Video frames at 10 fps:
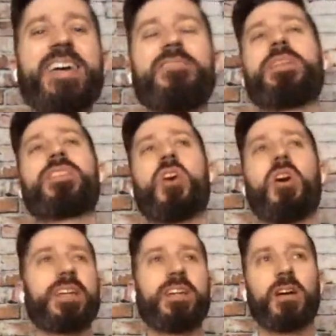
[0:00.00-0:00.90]
have been
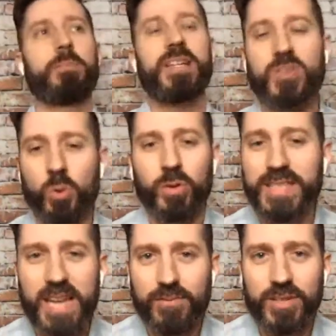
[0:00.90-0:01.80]
talking on my stories
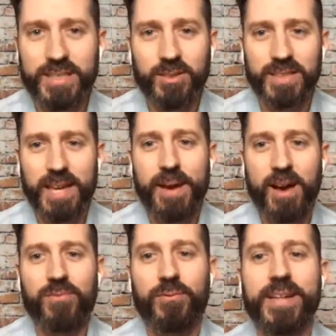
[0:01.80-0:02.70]
every single day about
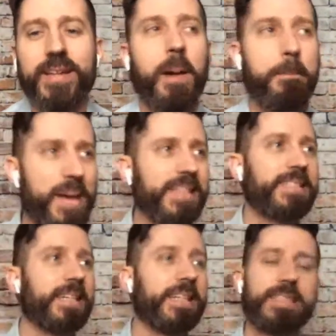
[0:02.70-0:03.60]
how freaking
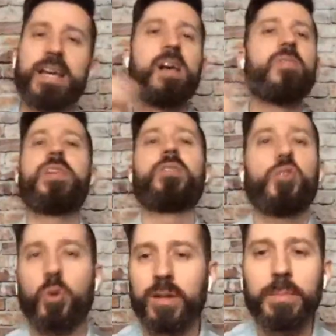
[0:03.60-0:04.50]
amazing it is. They'll
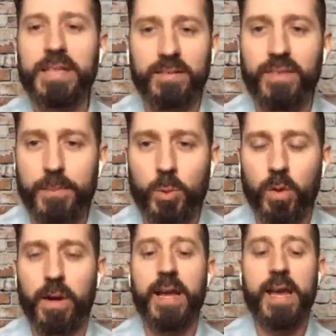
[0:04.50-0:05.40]
join me in
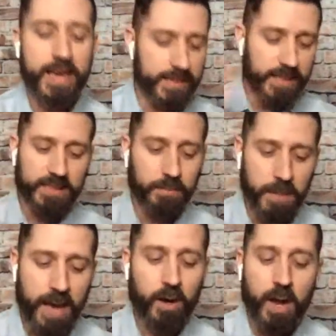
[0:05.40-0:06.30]
February. It doesn't
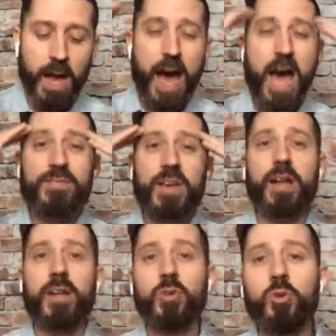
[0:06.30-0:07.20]
matter. I've got
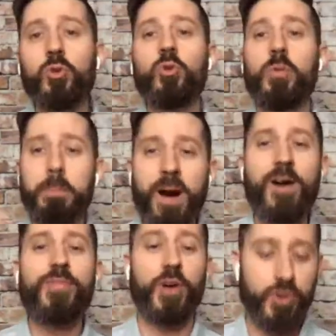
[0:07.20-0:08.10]
a new
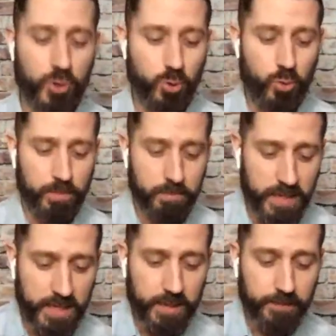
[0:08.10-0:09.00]
month, a new
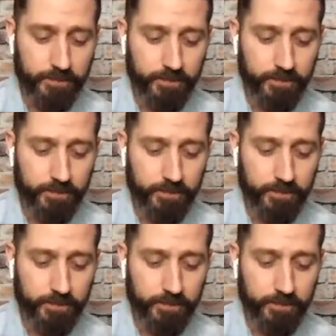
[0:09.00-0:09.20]
me.